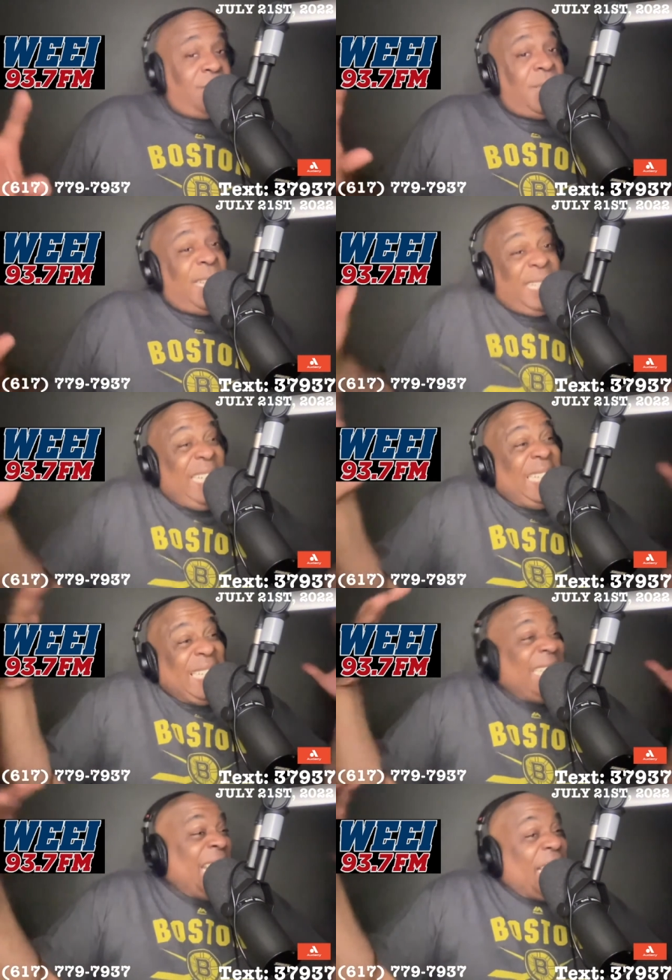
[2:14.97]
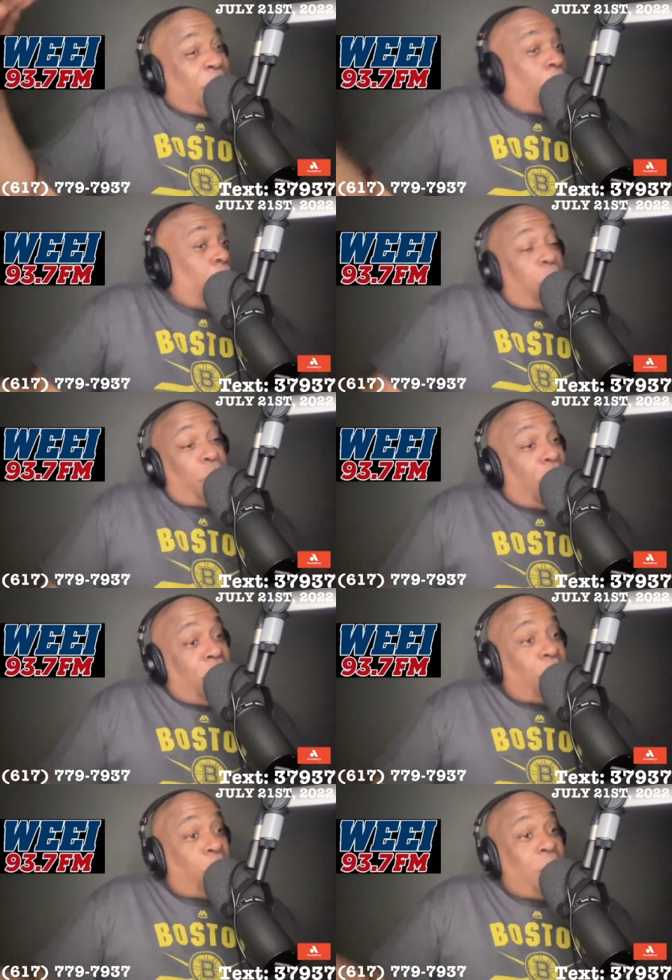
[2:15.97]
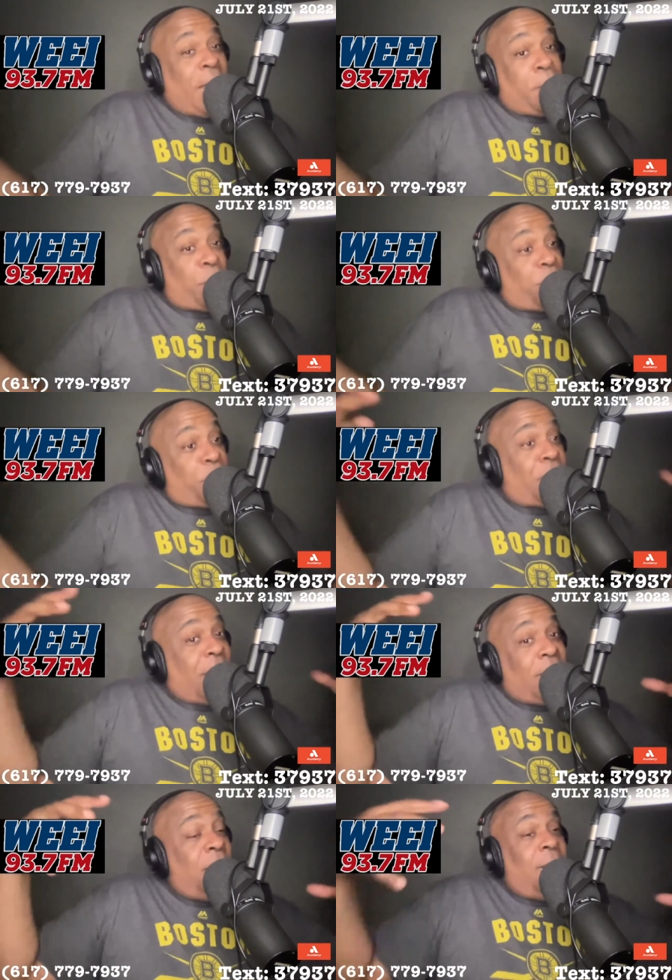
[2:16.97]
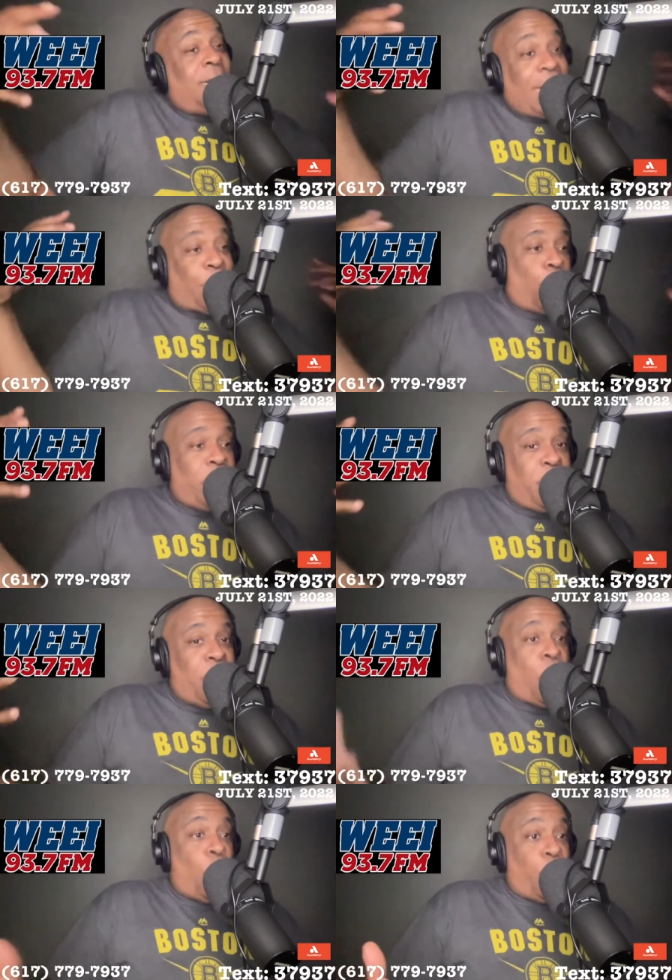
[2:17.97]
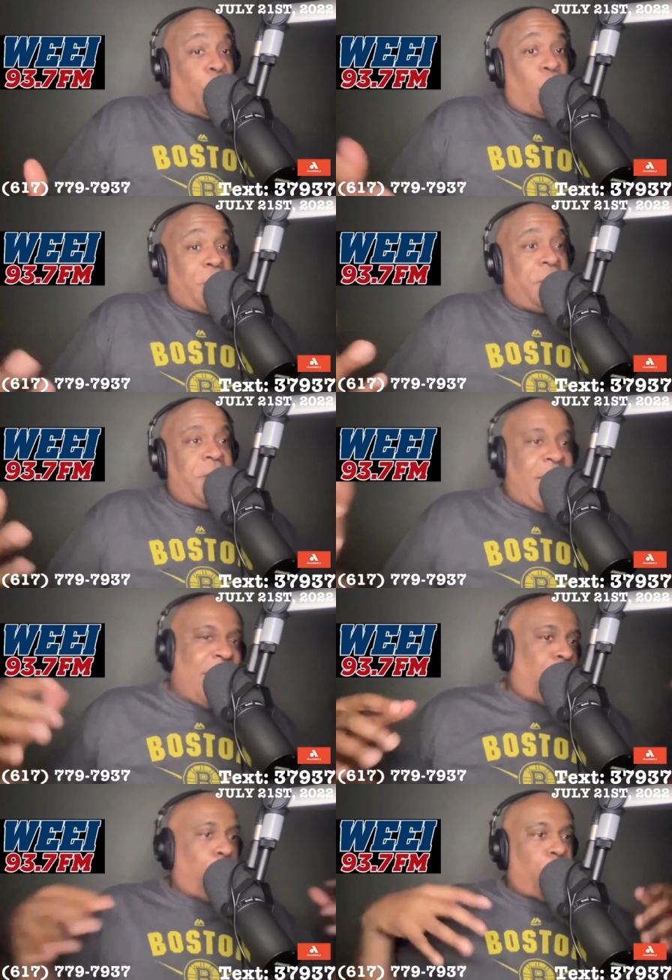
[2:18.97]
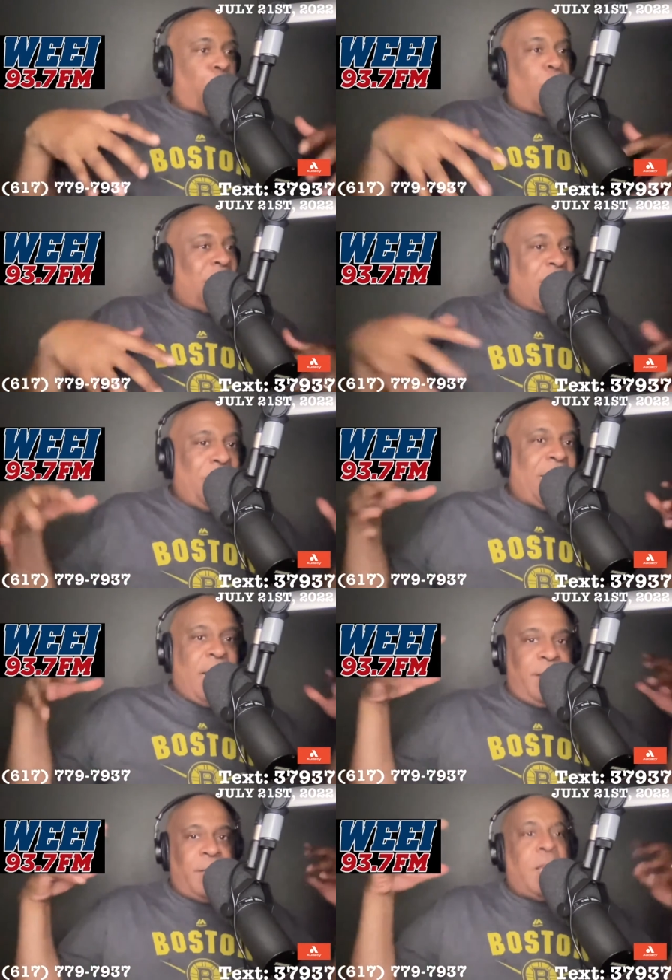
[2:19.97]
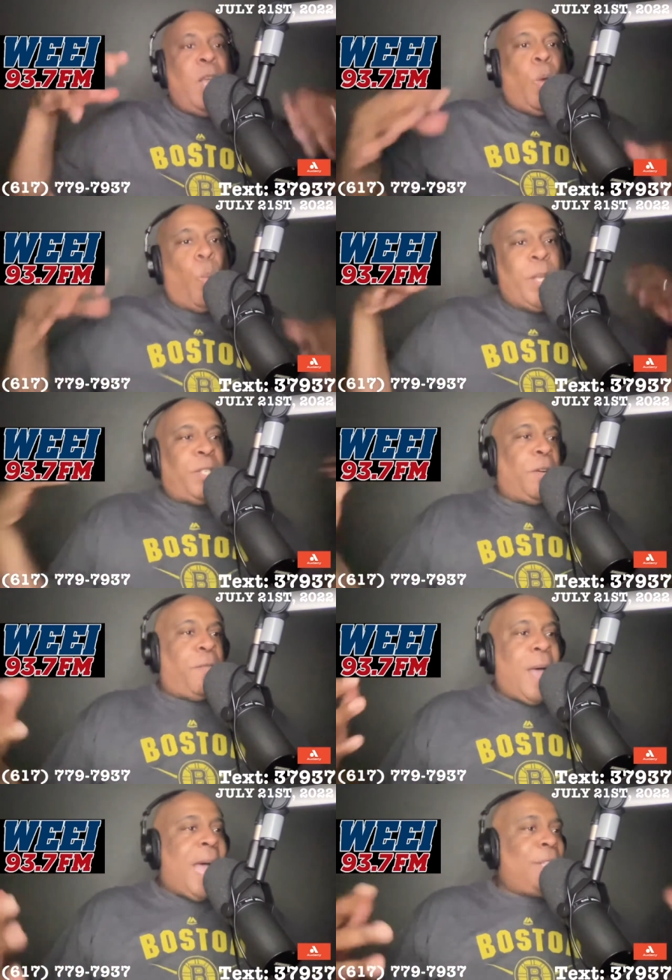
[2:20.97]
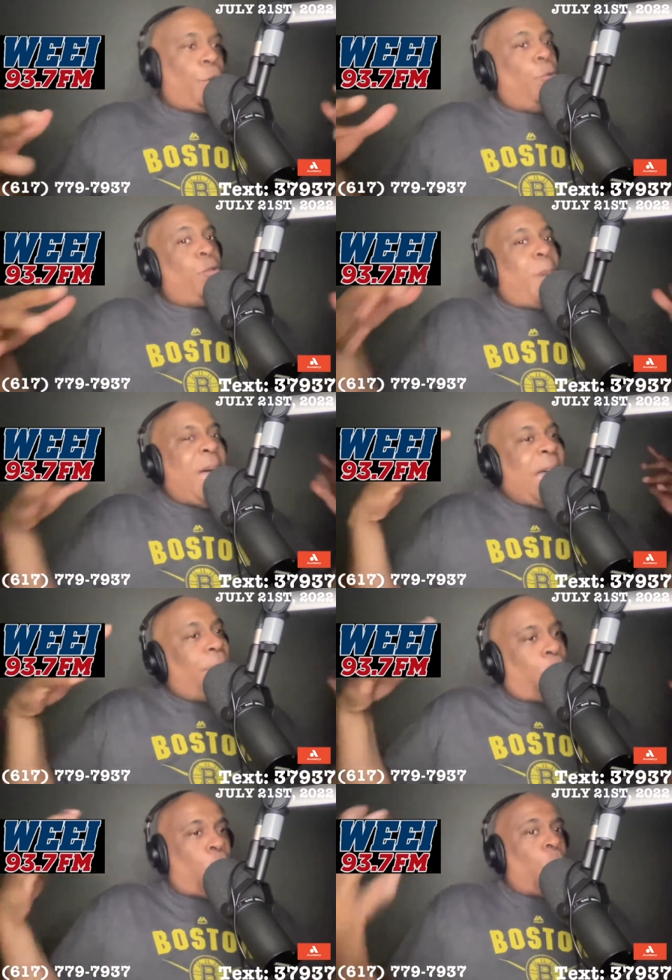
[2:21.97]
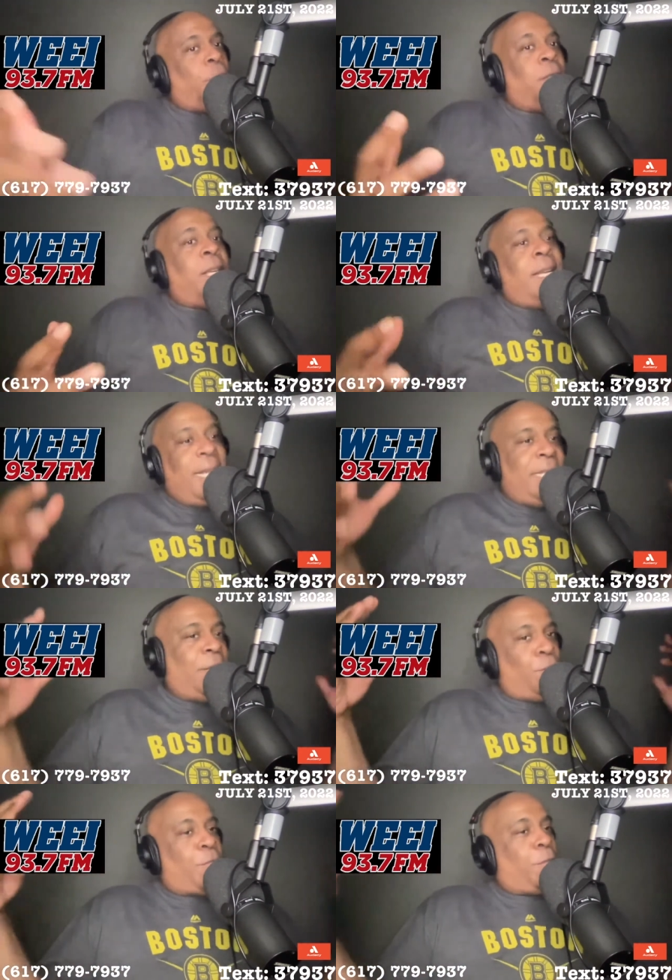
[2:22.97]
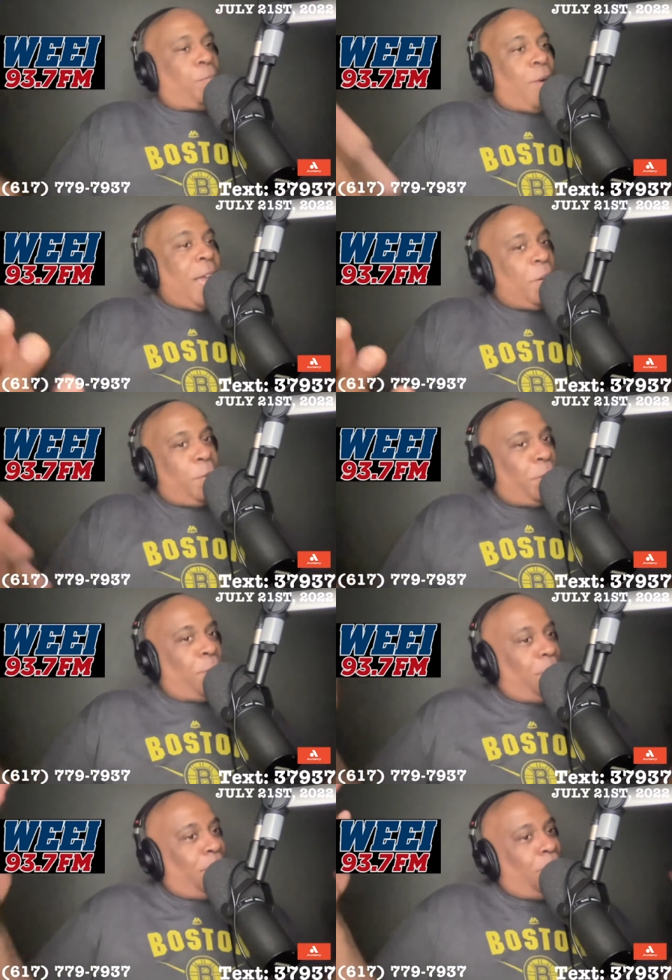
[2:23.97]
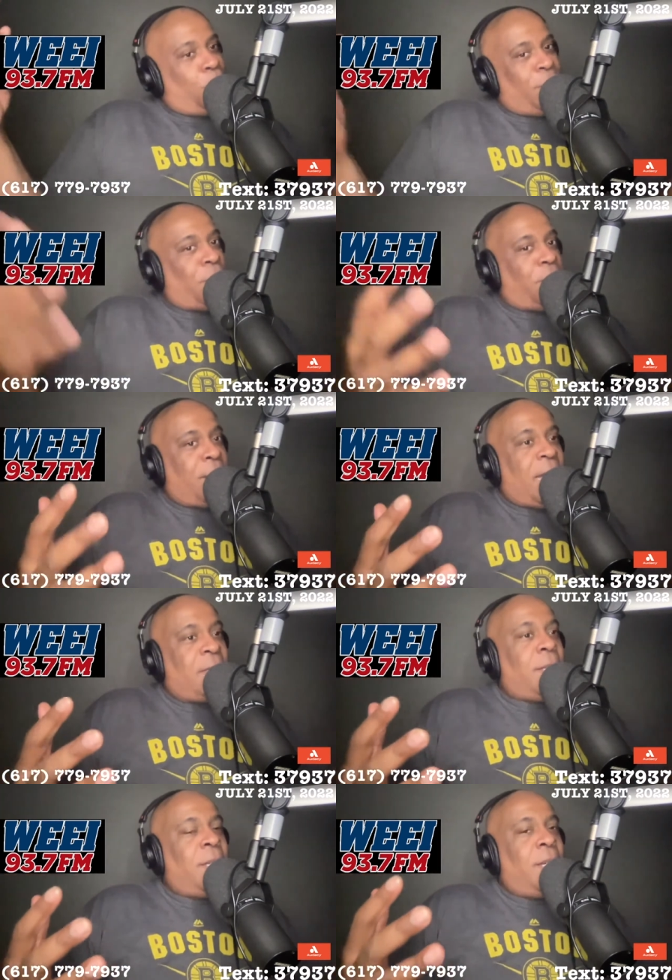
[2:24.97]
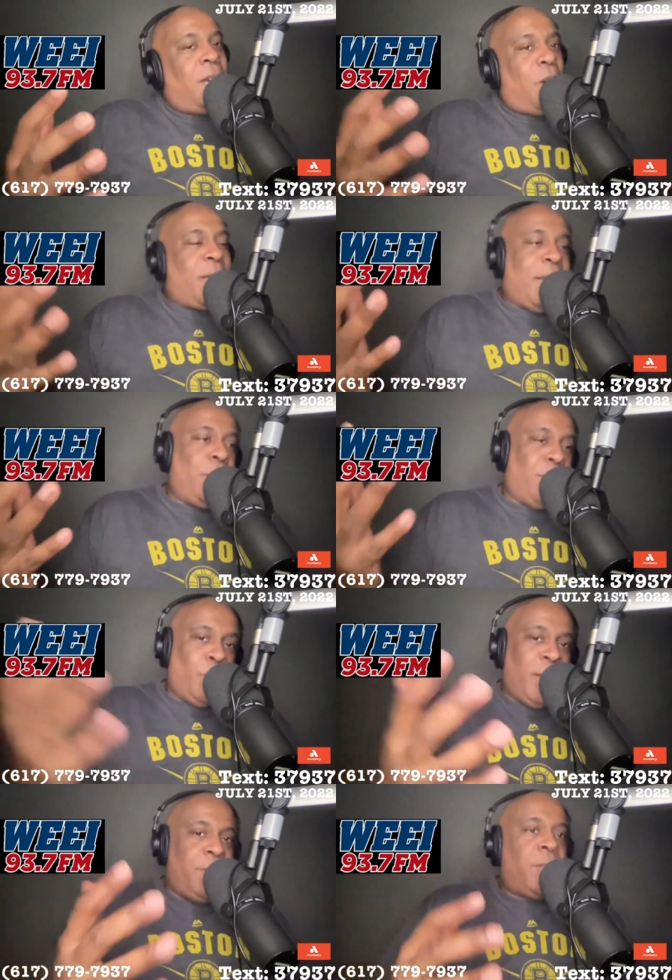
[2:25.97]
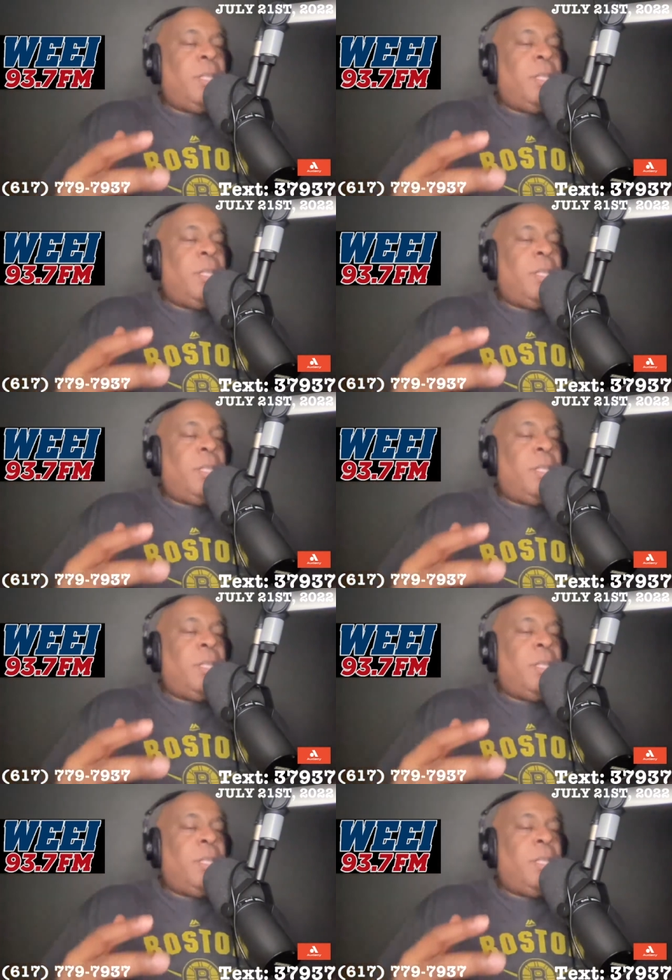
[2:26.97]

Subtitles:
at least it's not Joe Judge or Matt Patricia, and that's going to be all the questions asked. So there's always going to be kind of this Wizard of Oz, who's behind the curtain? Is it Richard Pryor or is it really the Wizard of Oz? Okay, that was the Wiz.